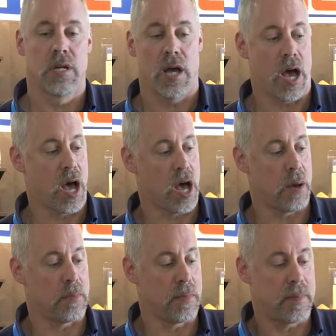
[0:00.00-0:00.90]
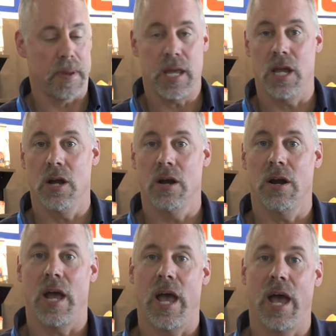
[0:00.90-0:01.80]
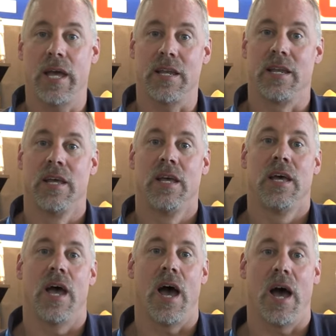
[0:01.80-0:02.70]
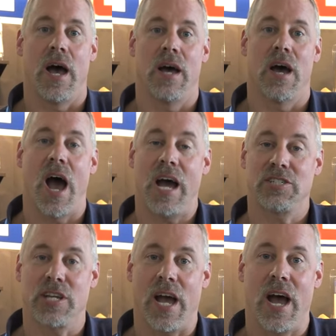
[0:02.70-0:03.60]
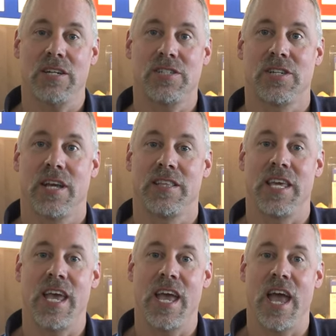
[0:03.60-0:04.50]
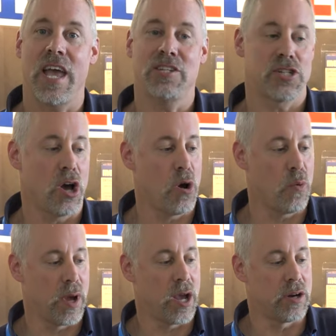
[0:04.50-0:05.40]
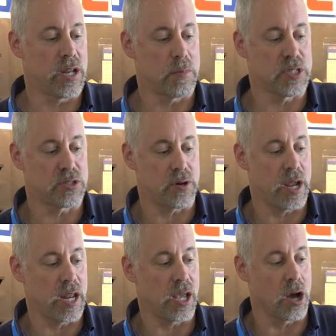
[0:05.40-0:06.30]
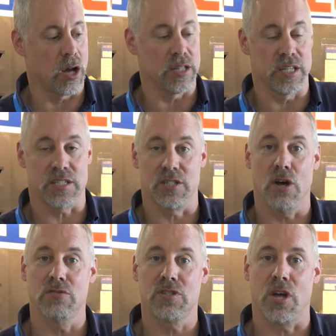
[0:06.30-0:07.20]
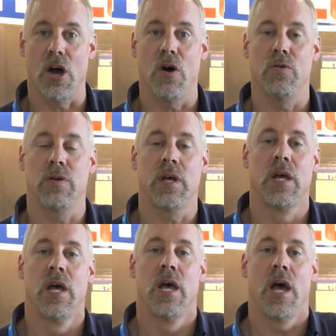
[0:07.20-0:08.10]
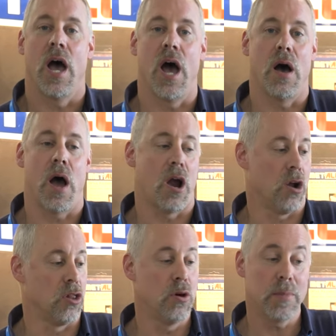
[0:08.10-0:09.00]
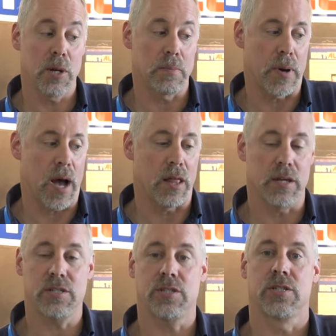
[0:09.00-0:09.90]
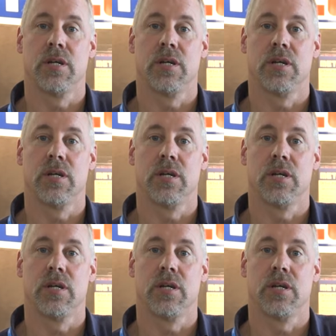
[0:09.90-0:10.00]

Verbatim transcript: Um, here at uh, Oshkosh at the EAA show, we are demonstrating on this nose cone uh, our aluminum polish